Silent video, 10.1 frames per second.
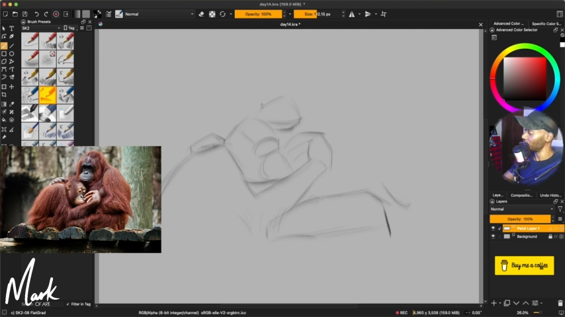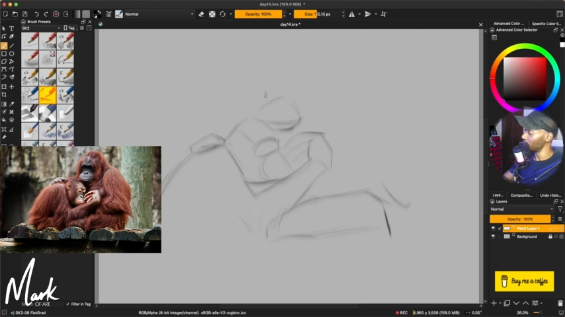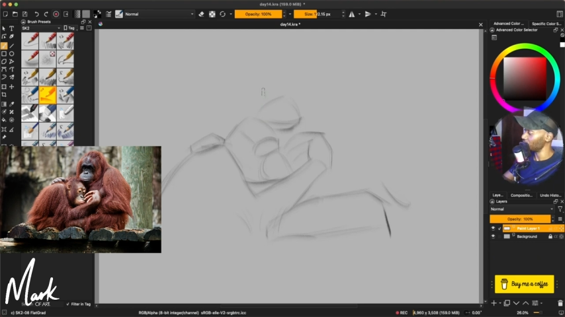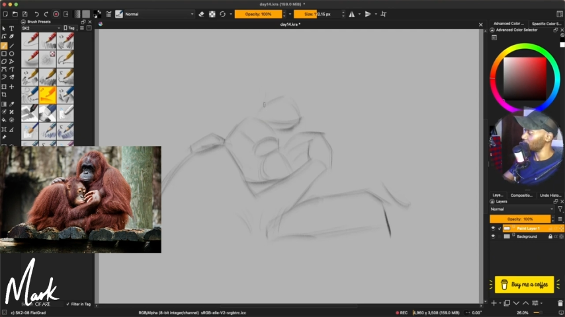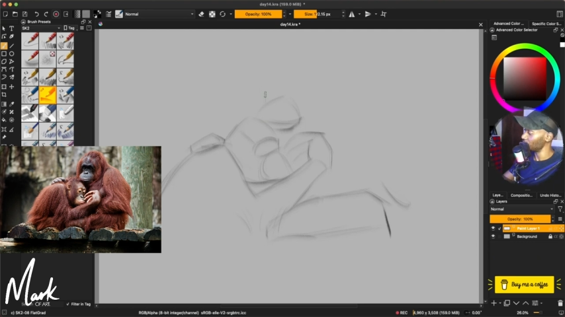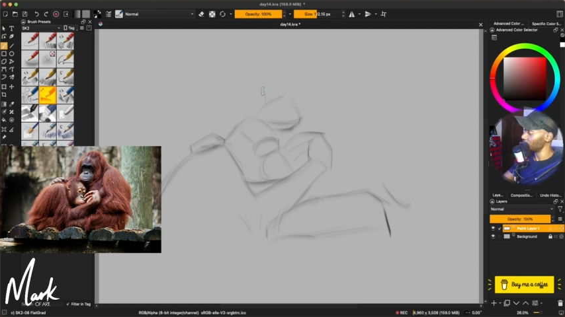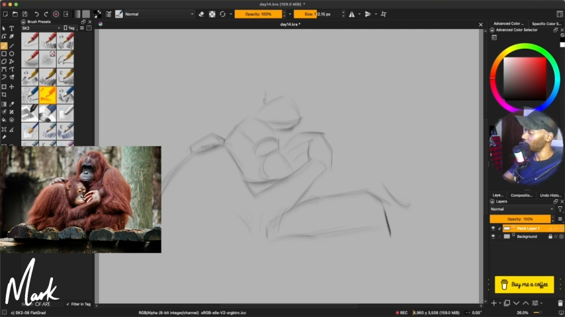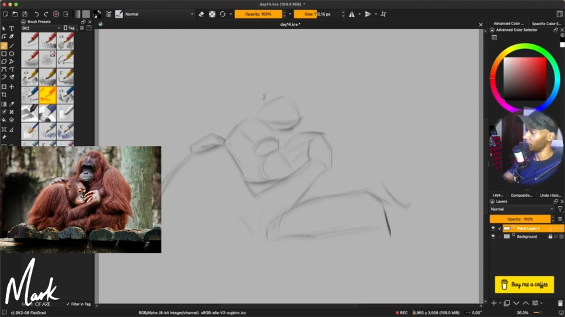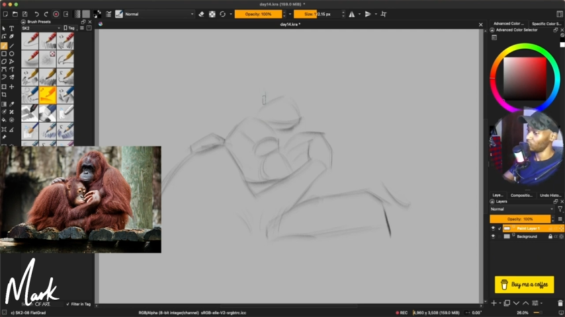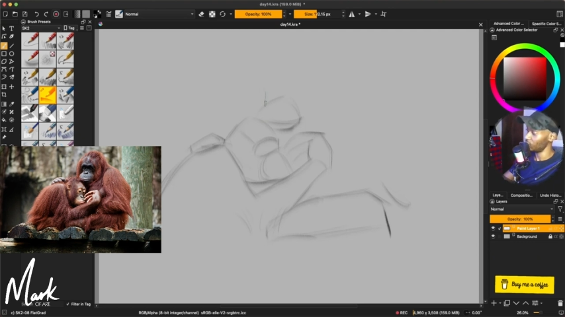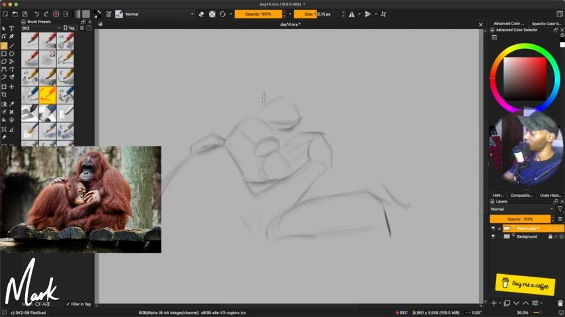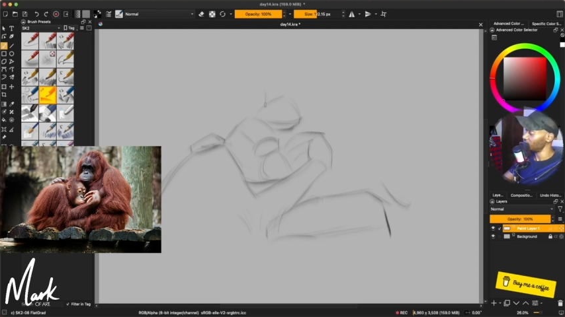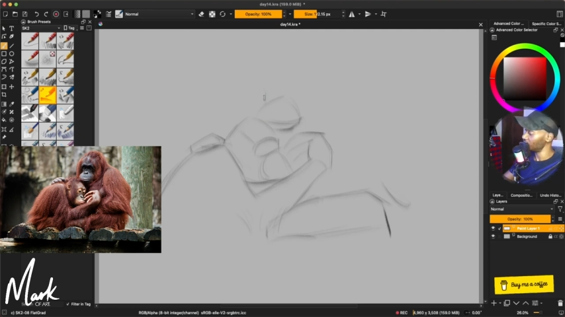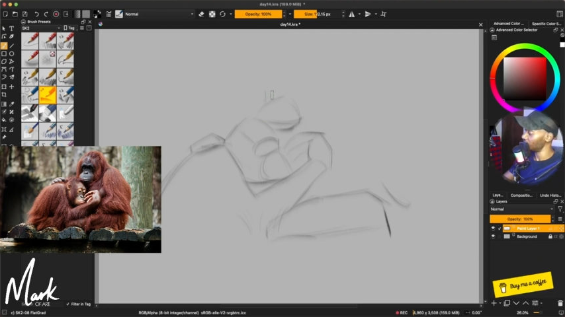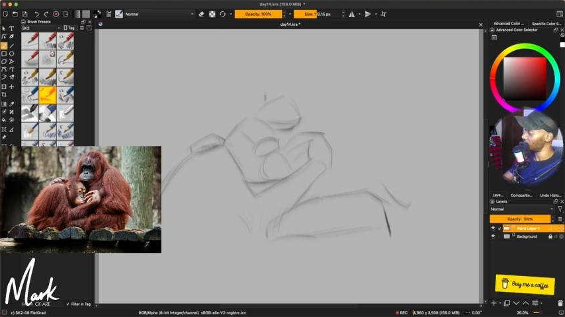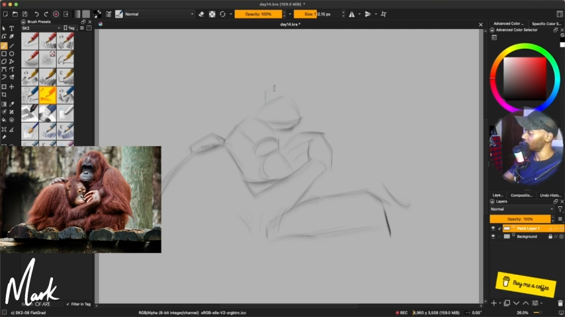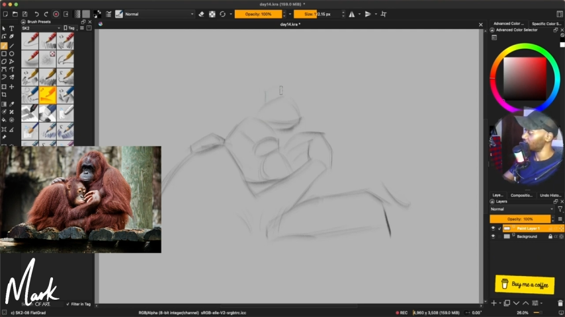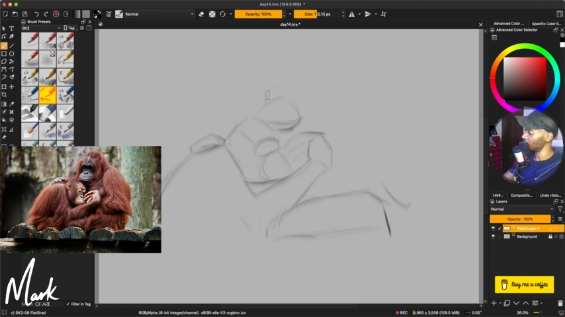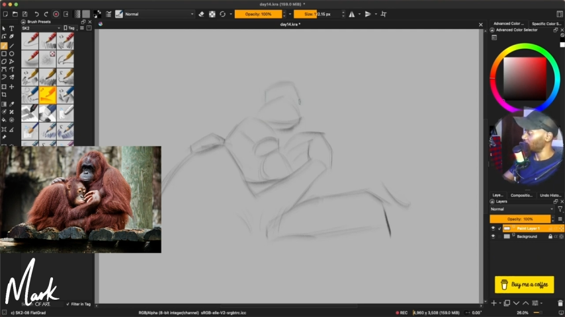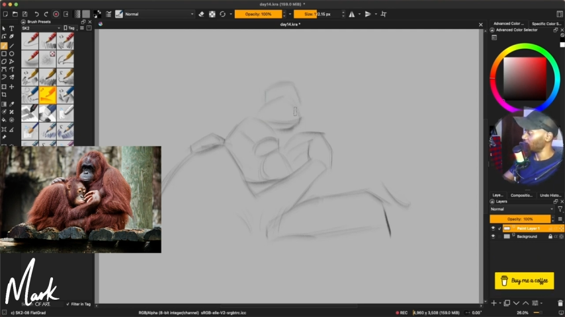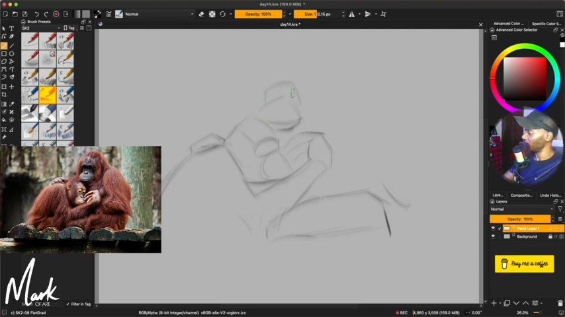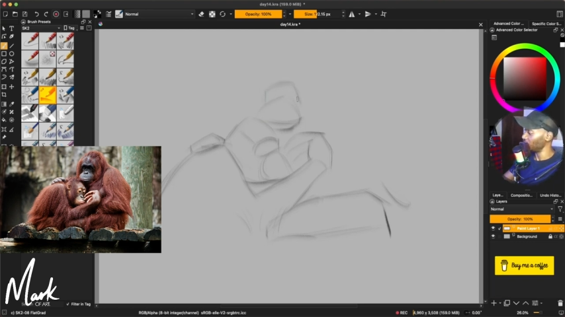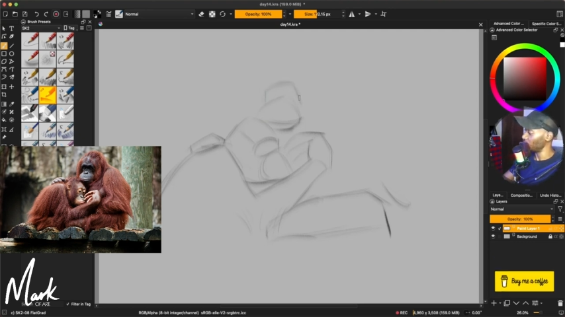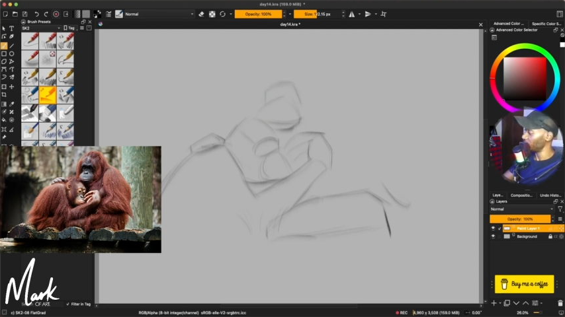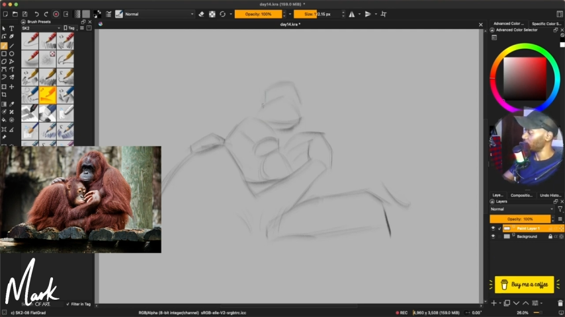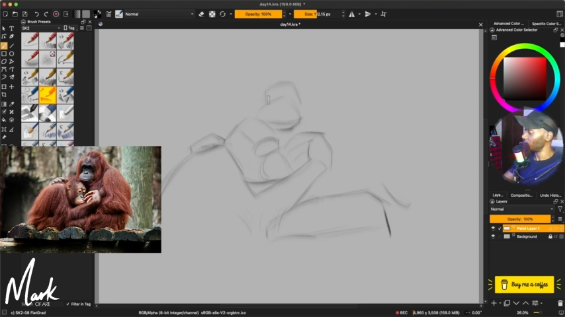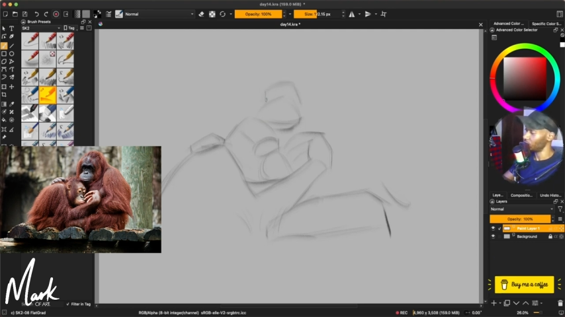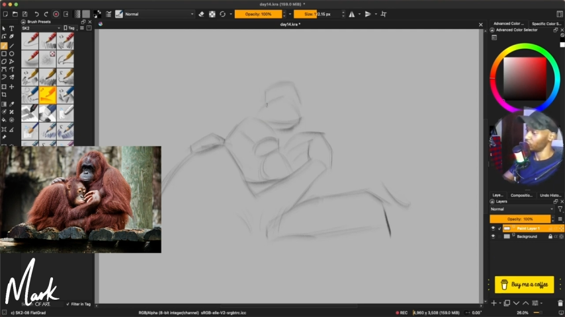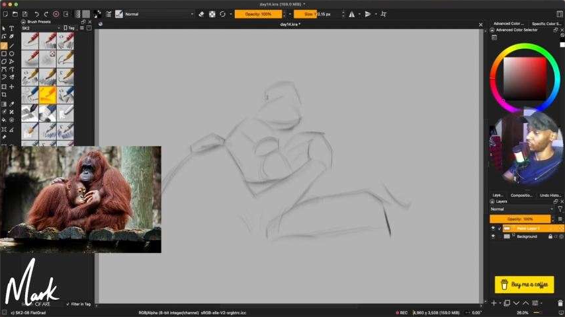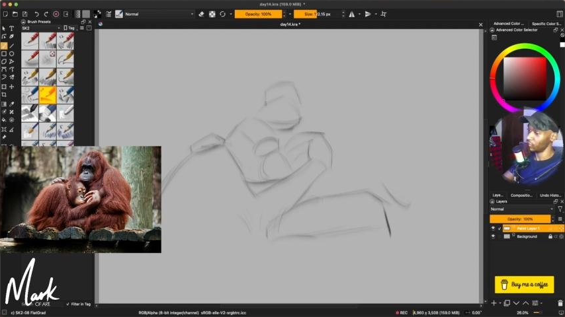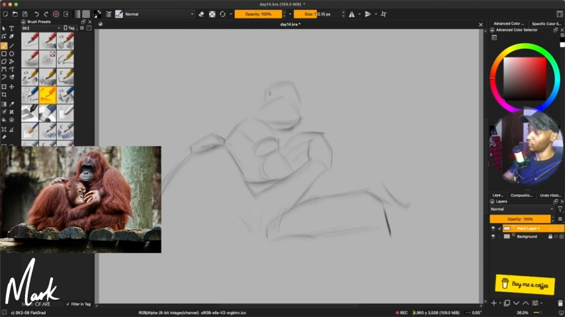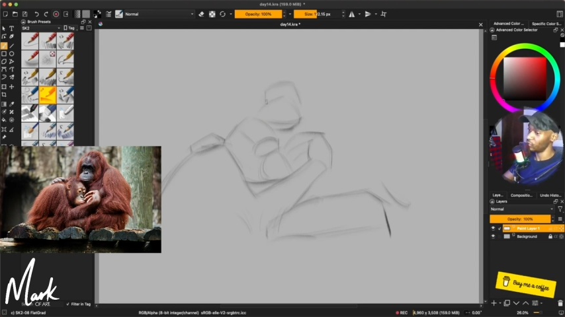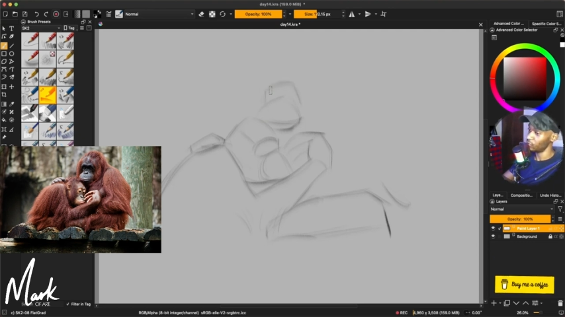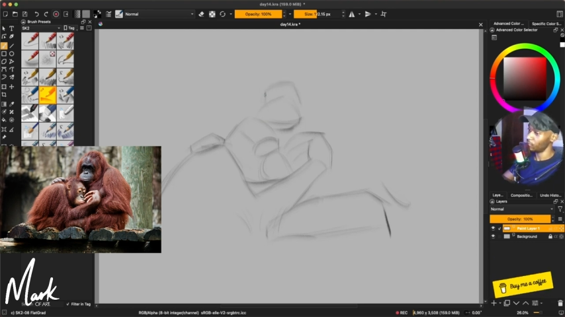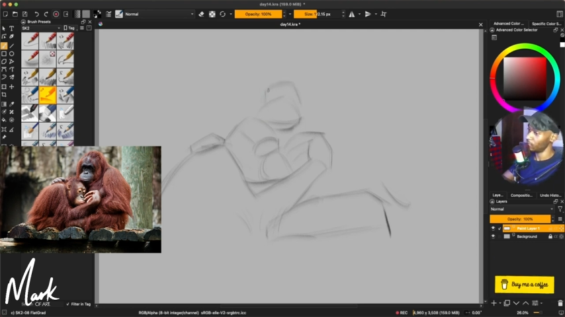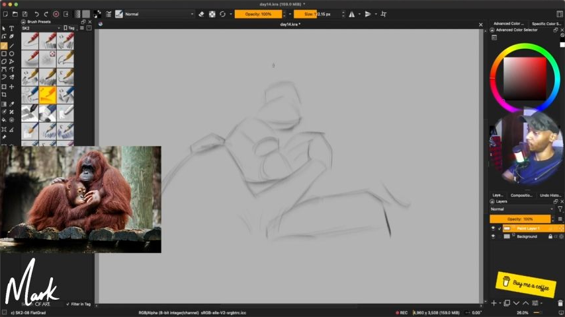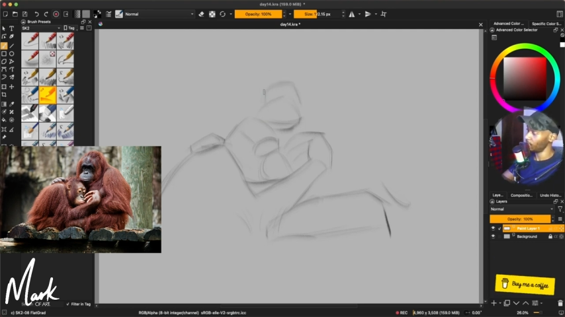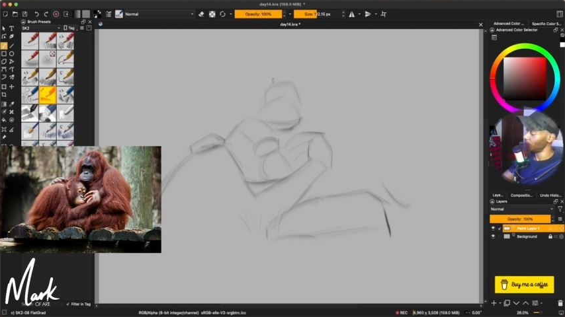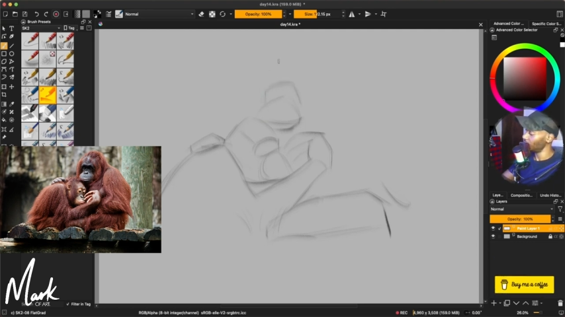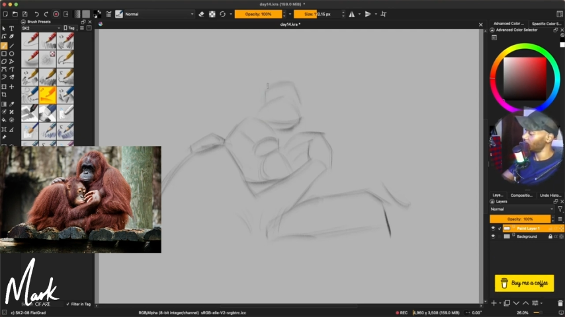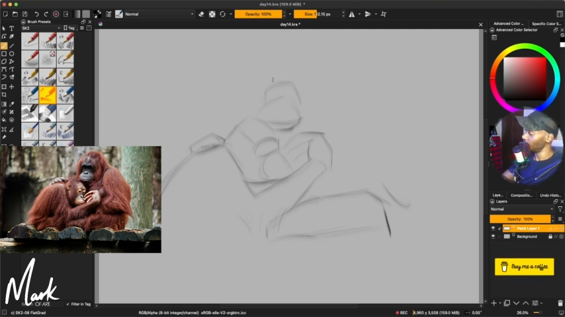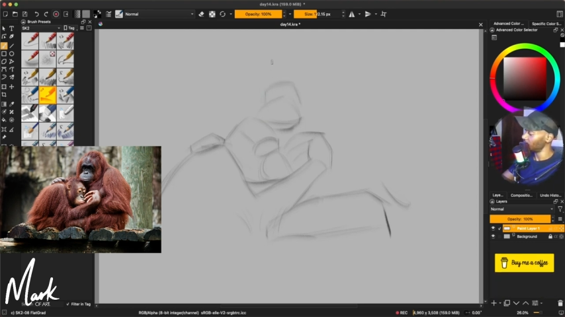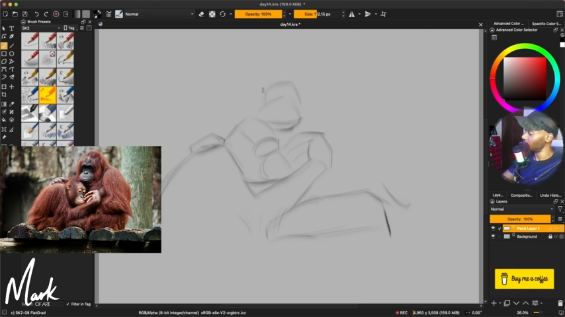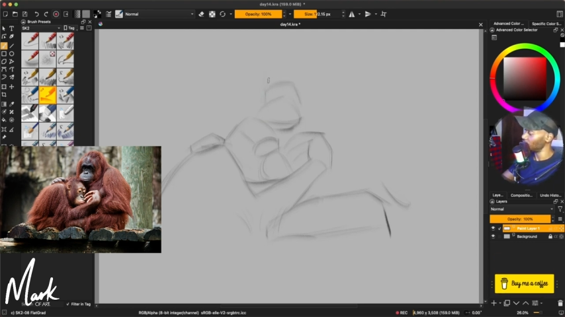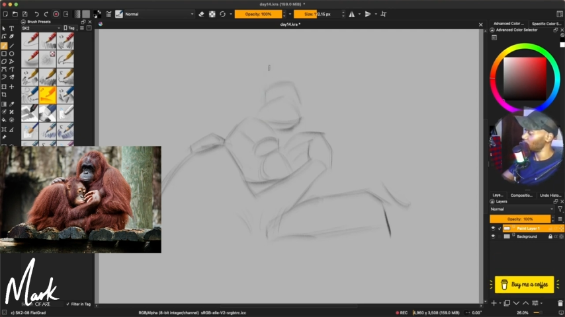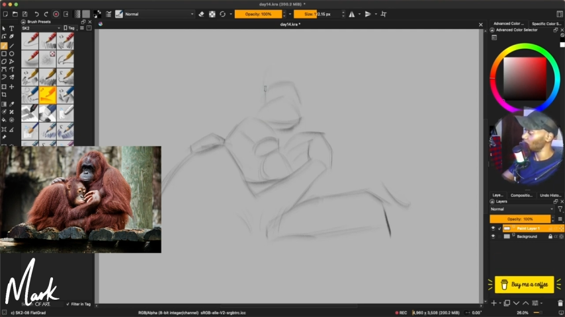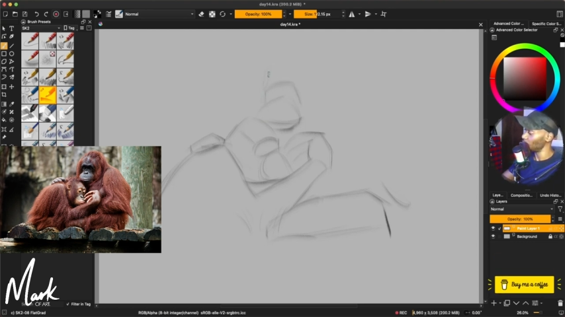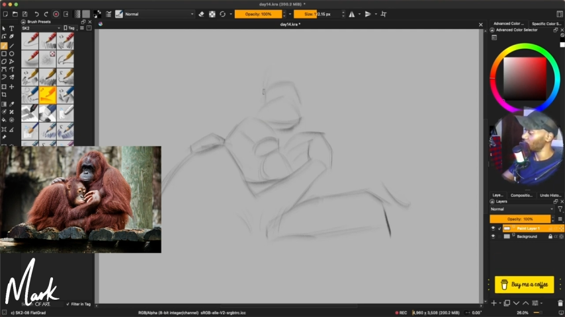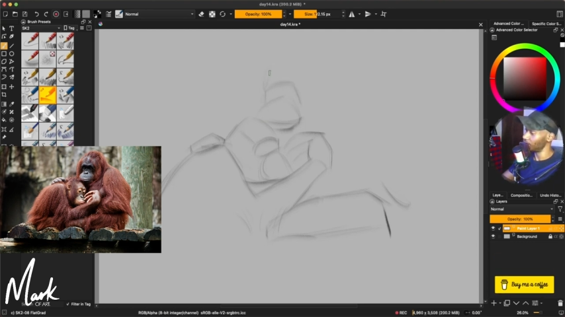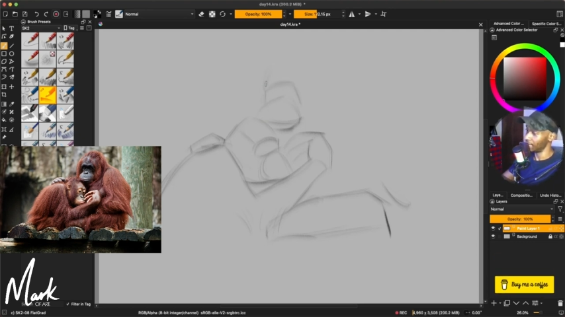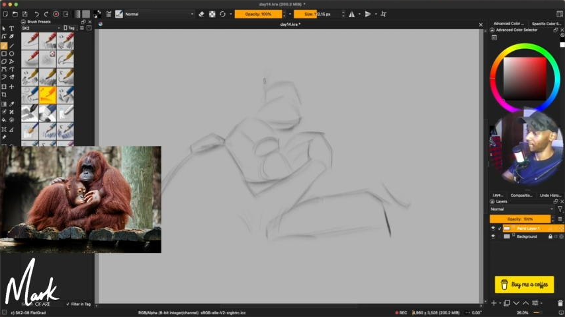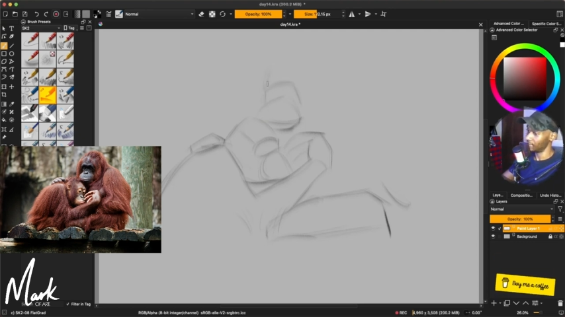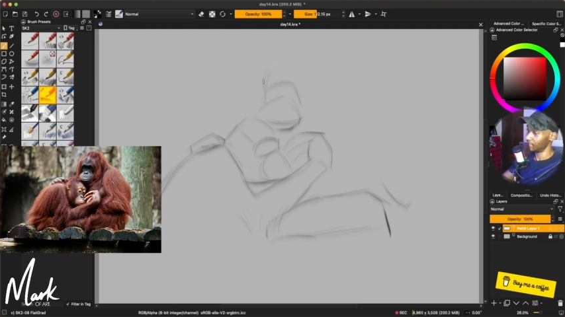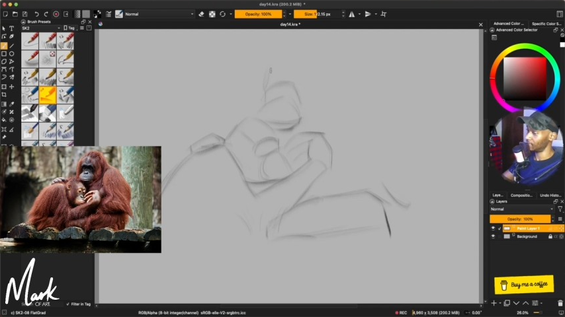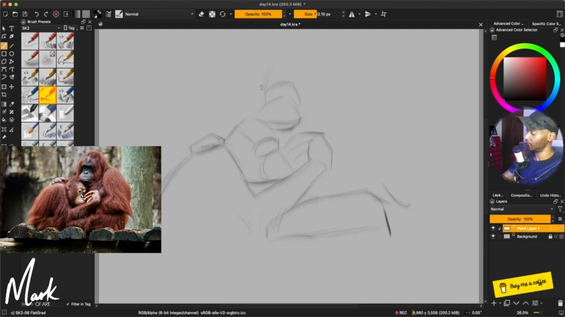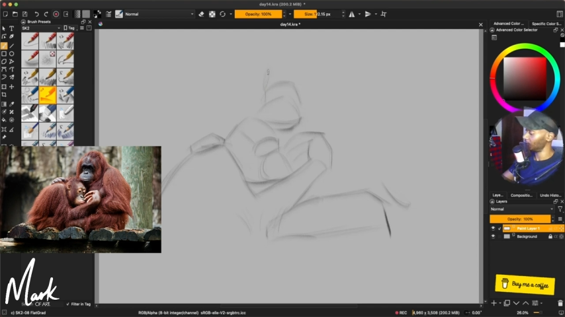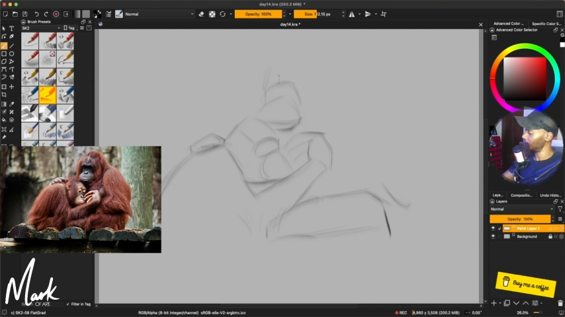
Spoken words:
(no speaker visible)